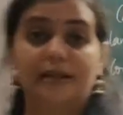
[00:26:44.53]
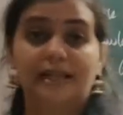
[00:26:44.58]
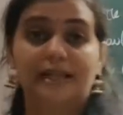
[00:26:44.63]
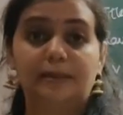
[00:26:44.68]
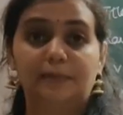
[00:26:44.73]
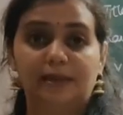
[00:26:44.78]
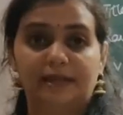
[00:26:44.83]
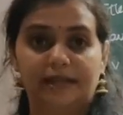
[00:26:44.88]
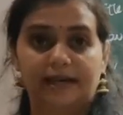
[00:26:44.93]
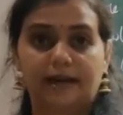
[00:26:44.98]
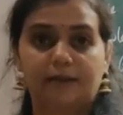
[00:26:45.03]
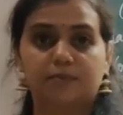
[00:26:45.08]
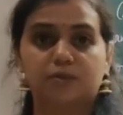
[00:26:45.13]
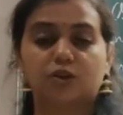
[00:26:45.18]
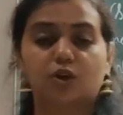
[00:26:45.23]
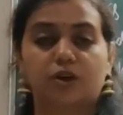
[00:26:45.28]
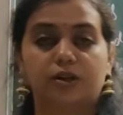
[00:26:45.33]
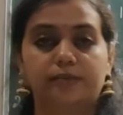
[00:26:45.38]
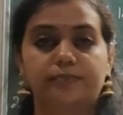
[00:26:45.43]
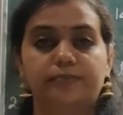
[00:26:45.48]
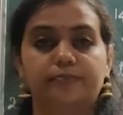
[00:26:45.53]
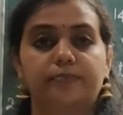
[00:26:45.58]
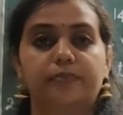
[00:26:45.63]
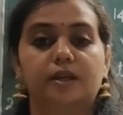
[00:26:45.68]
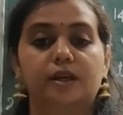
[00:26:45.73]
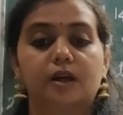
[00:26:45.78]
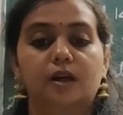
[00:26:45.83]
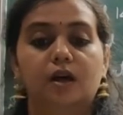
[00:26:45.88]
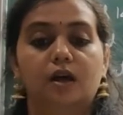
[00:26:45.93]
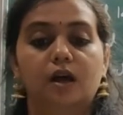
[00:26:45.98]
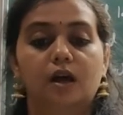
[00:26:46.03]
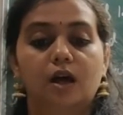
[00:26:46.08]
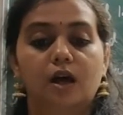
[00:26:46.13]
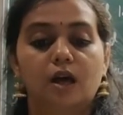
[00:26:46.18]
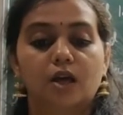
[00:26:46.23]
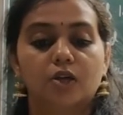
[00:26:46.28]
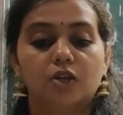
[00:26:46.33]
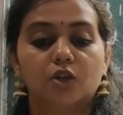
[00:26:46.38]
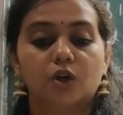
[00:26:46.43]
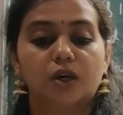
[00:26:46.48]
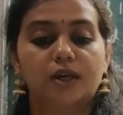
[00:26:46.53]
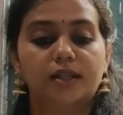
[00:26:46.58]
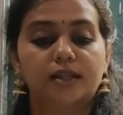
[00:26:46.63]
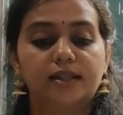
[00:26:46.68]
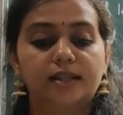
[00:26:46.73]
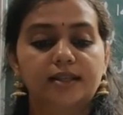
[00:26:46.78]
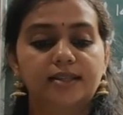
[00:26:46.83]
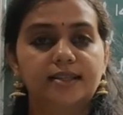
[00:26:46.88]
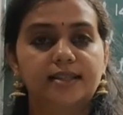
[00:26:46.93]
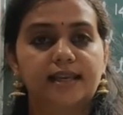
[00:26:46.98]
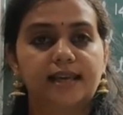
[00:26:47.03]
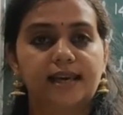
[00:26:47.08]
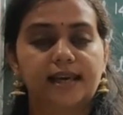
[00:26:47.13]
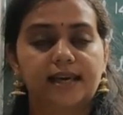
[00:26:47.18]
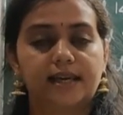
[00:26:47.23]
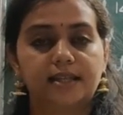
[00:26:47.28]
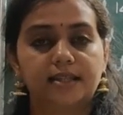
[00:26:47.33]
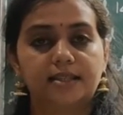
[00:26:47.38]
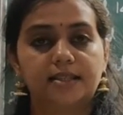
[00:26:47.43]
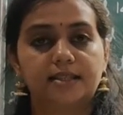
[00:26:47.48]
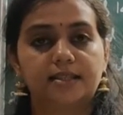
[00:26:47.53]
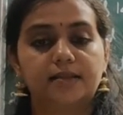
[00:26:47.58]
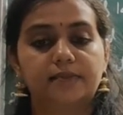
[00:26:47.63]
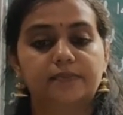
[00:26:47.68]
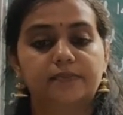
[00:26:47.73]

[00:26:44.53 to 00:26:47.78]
Limited, I'm sorry. So in this case,